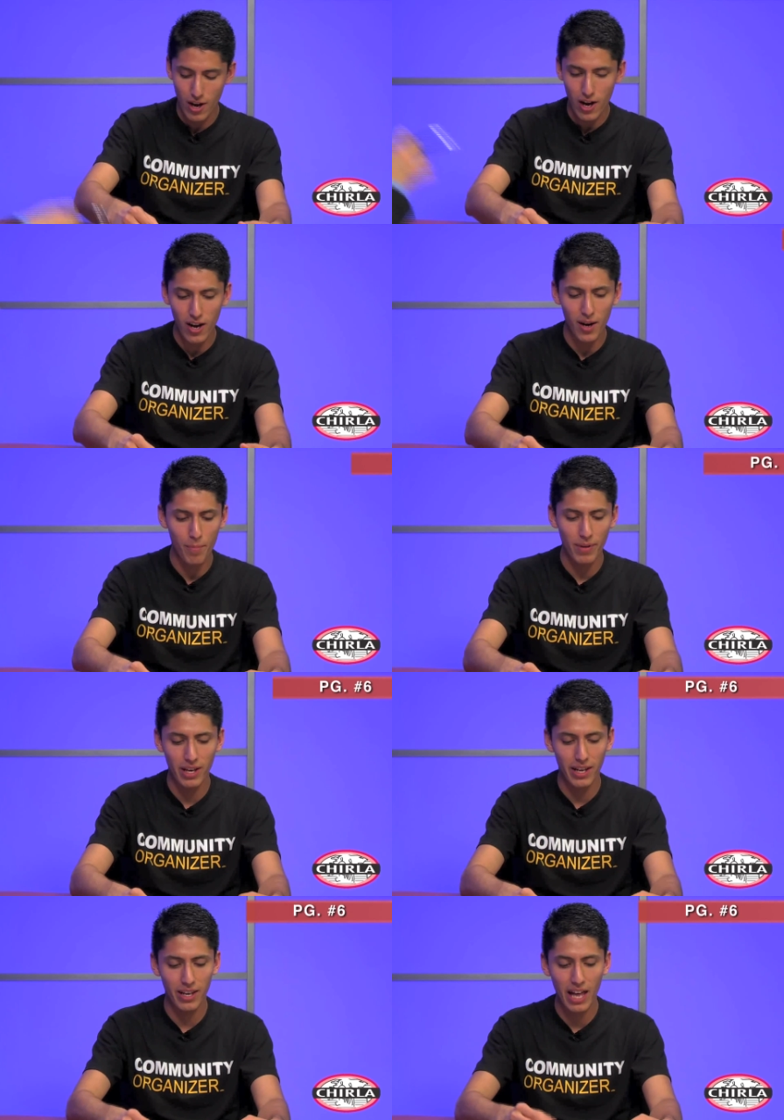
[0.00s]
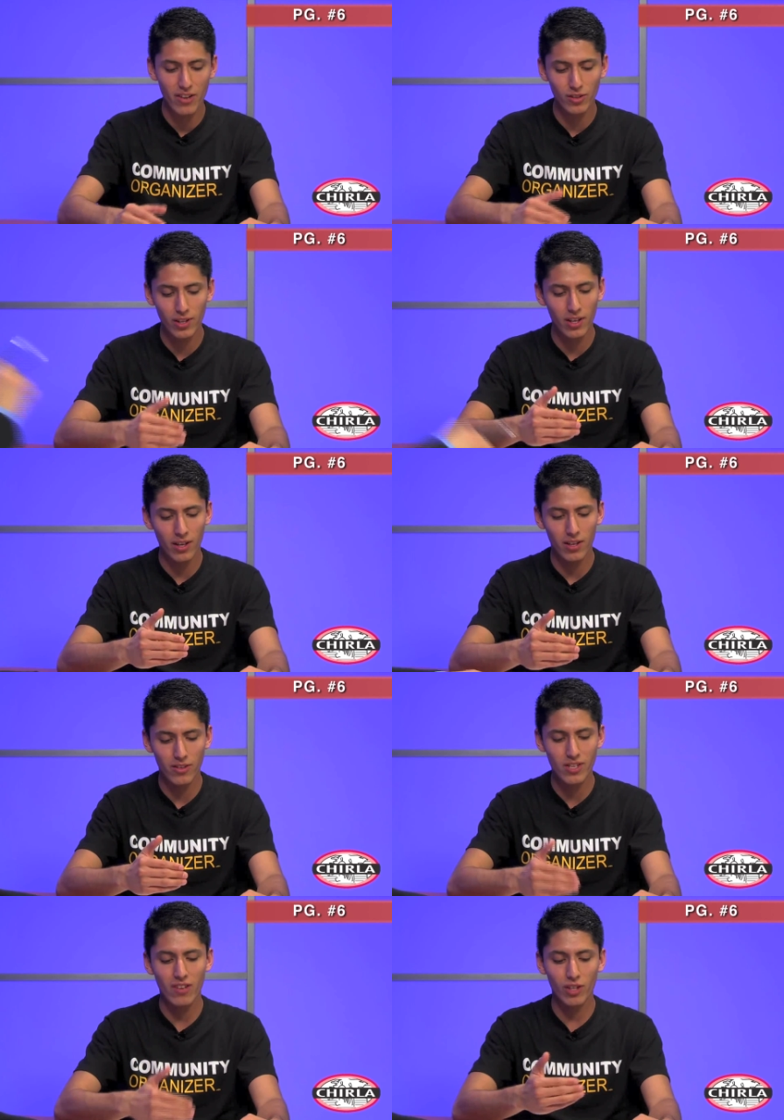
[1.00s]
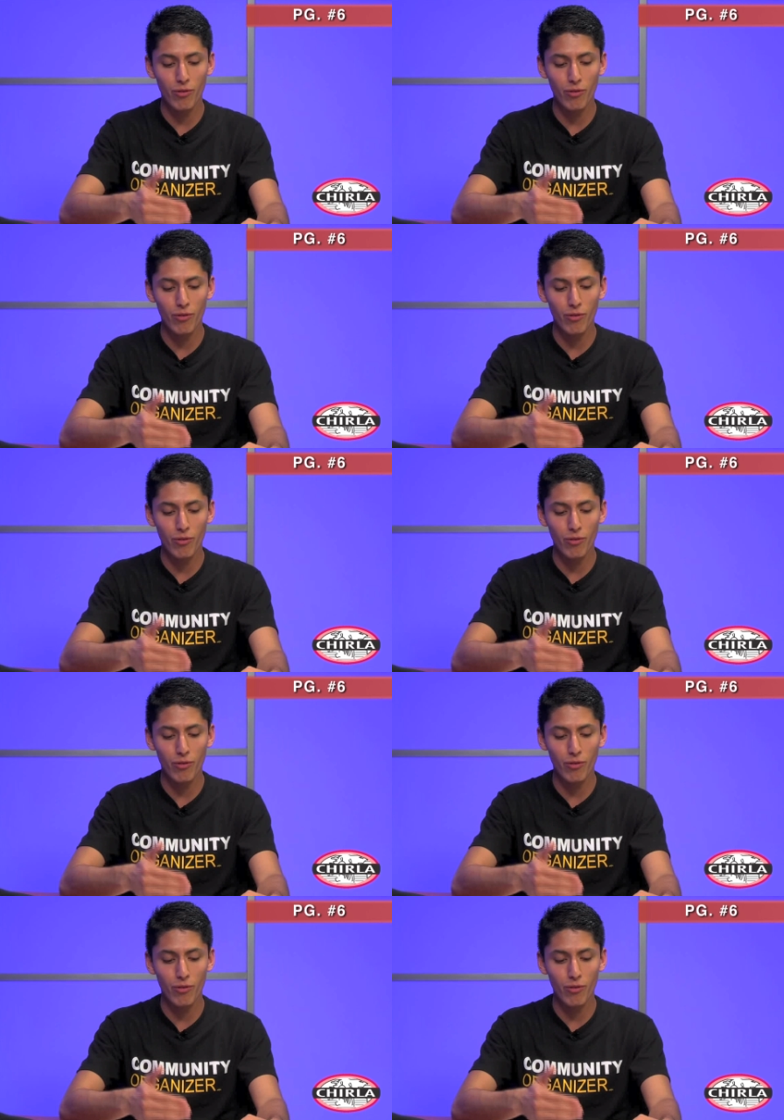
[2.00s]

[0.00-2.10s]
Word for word: um, it, it, asking it's asking